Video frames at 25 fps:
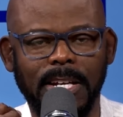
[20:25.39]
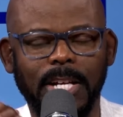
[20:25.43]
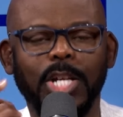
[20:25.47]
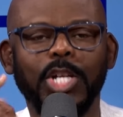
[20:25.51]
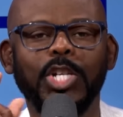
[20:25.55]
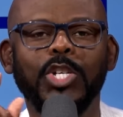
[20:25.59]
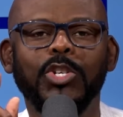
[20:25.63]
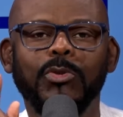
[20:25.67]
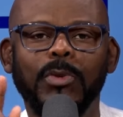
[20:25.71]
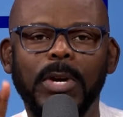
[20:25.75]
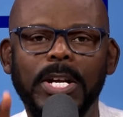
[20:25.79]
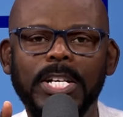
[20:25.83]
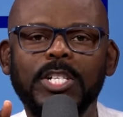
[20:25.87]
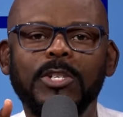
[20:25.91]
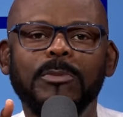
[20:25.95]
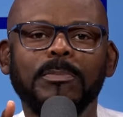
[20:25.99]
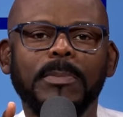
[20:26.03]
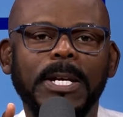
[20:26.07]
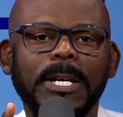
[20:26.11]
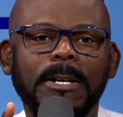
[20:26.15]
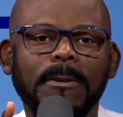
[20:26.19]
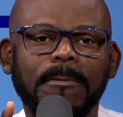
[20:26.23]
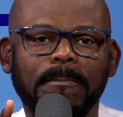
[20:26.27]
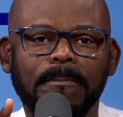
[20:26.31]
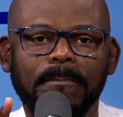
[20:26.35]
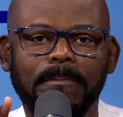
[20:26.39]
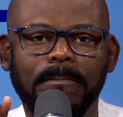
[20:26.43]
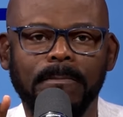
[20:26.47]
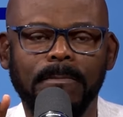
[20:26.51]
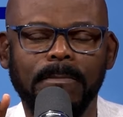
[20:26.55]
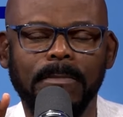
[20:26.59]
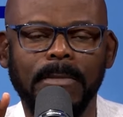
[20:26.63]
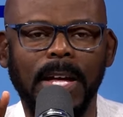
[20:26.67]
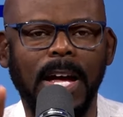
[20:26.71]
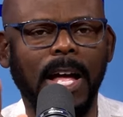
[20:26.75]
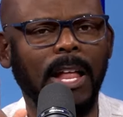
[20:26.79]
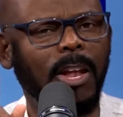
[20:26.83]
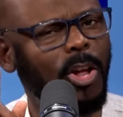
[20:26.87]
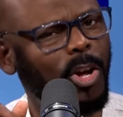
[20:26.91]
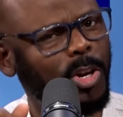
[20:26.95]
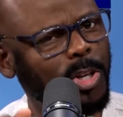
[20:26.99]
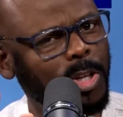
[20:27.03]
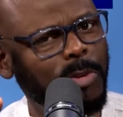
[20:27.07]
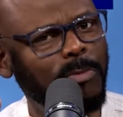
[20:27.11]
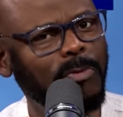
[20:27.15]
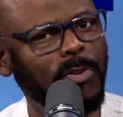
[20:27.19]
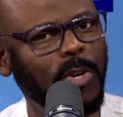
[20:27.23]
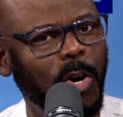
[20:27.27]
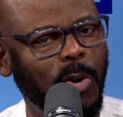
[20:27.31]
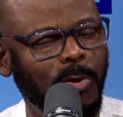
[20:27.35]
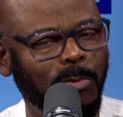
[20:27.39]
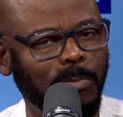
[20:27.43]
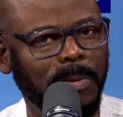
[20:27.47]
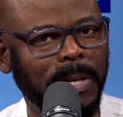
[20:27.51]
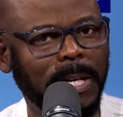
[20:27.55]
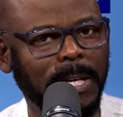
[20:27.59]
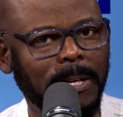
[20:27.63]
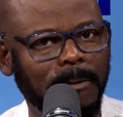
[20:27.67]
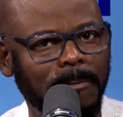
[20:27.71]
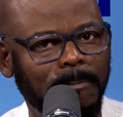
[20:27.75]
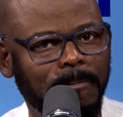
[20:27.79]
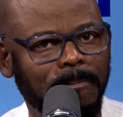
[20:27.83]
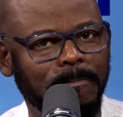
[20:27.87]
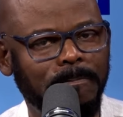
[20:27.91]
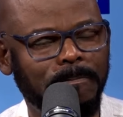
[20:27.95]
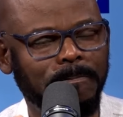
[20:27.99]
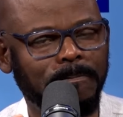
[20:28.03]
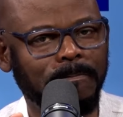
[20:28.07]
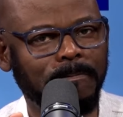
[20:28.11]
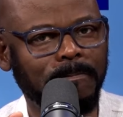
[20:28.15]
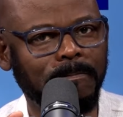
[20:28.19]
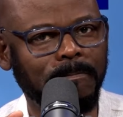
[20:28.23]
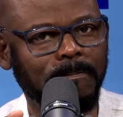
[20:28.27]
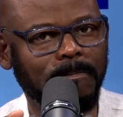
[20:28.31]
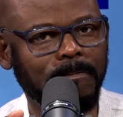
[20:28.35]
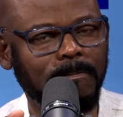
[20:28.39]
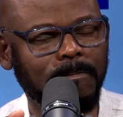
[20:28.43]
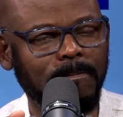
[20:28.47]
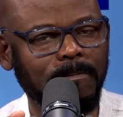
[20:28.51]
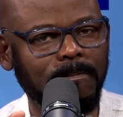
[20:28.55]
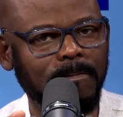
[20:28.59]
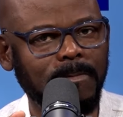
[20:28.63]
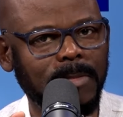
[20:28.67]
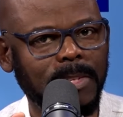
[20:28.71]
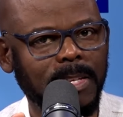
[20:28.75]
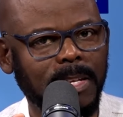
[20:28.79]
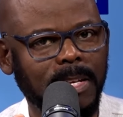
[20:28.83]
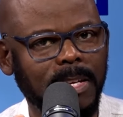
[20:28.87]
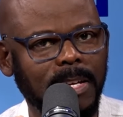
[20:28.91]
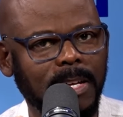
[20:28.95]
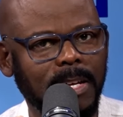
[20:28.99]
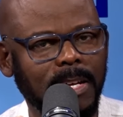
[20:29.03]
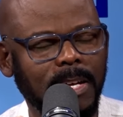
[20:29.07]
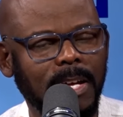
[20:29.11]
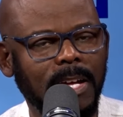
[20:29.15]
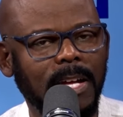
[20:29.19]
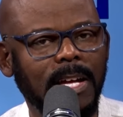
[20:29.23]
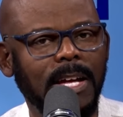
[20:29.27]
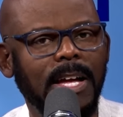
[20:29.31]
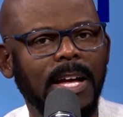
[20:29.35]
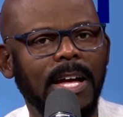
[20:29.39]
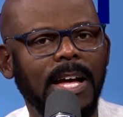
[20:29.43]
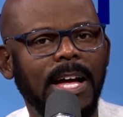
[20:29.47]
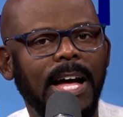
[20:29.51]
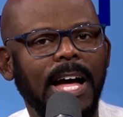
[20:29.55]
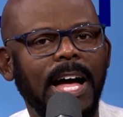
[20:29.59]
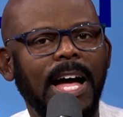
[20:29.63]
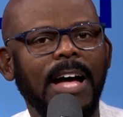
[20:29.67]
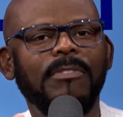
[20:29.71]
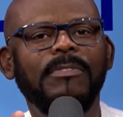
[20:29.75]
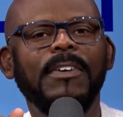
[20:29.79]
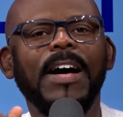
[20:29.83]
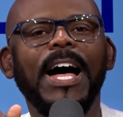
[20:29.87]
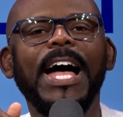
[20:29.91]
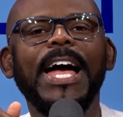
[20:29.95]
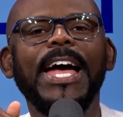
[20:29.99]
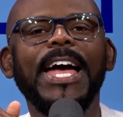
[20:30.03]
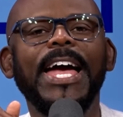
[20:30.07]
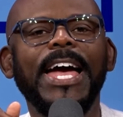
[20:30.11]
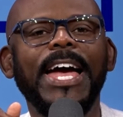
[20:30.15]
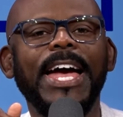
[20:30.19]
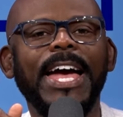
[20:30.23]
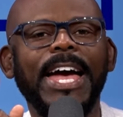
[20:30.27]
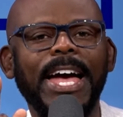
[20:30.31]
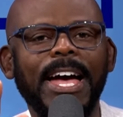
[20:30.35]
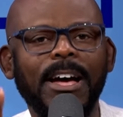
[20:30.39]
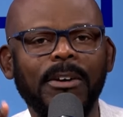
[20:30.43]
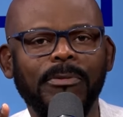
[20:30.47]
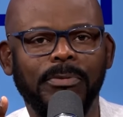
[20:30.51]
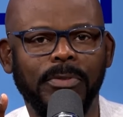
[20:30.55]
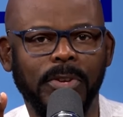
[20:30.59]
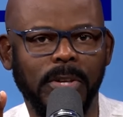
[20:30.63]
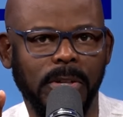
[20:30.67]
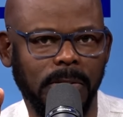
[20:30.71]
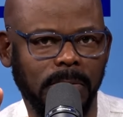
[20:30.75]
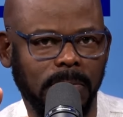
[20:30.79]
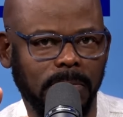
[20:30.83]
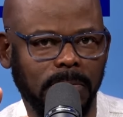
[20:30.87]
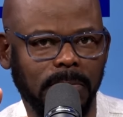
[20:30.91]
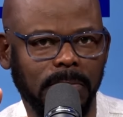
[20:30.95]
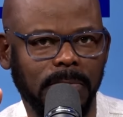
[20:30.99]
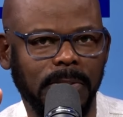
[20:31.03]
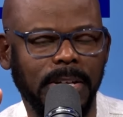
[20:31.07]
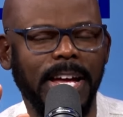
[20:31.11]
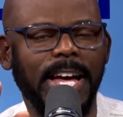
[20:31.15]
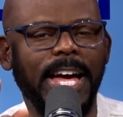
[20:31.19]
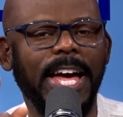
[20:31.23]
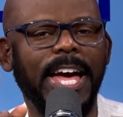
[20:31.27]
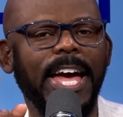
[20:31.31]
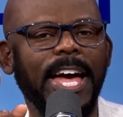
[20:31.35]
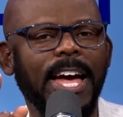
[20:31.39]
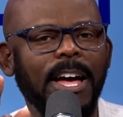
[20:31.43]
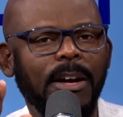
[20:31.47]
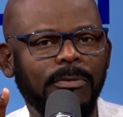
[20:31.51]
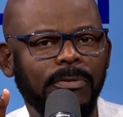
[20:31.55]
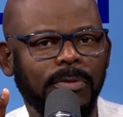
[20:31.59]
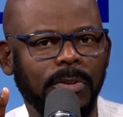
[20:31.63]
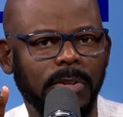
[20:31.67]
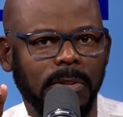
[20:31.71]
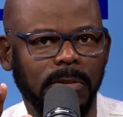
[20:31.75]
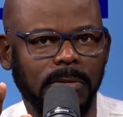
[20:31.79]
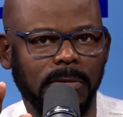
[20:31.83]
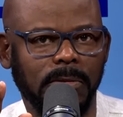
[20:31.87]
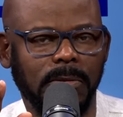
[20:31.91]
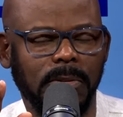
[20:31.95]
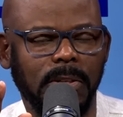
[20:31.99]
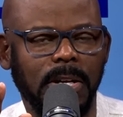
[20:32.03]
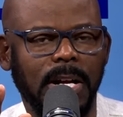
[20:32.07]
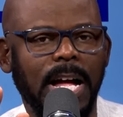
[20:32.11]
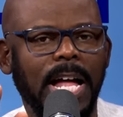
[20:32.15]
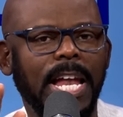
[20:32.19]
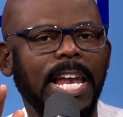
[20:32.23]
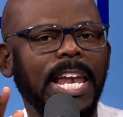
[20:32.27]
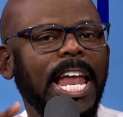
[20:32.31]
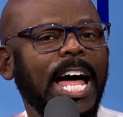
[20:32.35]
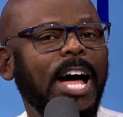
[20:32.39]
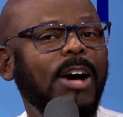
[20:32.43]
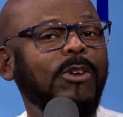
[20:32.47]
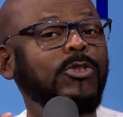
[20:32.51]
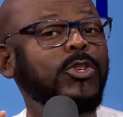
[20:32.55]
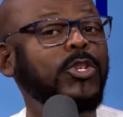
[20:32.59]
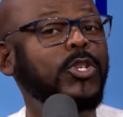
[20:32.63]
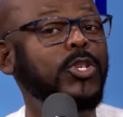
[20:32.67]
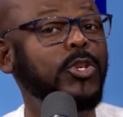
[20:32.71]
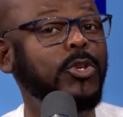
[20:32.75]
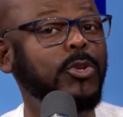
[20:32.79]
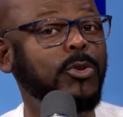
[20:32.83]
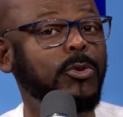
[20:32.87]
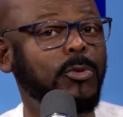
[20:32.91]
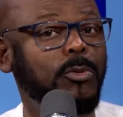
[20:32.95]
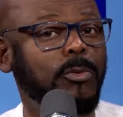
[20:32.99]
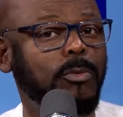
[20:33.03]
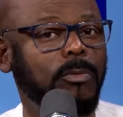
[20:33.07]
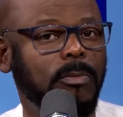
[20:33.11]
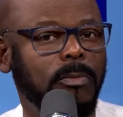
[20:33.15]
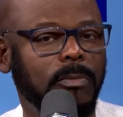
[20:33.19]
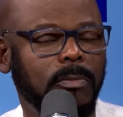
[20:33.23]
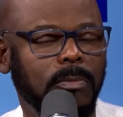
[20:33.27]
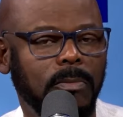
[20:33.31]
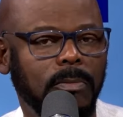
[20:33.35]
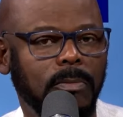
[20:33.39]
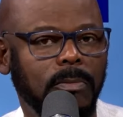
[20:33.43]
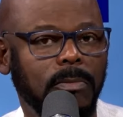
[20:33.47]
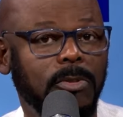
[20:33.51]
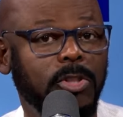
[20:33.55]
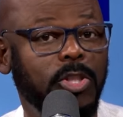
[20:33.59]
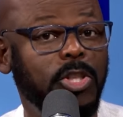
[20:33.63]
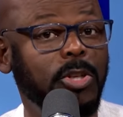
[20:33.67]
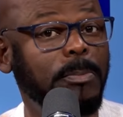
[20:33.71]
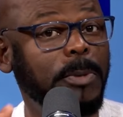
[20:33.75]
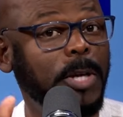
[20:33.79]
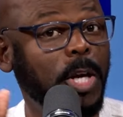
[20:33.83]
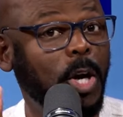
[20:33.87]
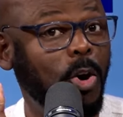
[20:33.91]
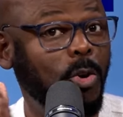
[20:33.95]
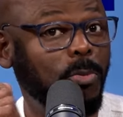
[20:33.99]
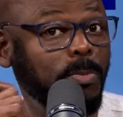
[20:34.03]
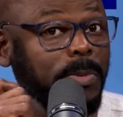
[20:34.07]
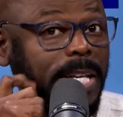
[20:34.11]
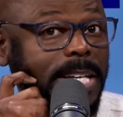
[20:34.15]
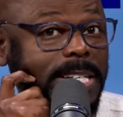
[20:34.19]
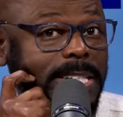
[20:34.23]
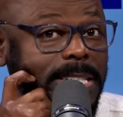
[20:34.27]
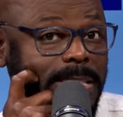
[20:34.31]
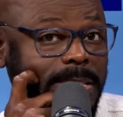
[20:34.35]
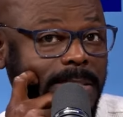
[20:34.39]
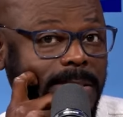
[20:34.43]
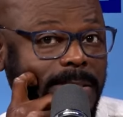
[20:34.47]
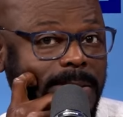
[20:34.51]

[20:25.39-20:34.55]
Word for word: Trust me. How long you've known me? Mm. Uh. Have I ever, ever, ever uh. allowed you to be homeless?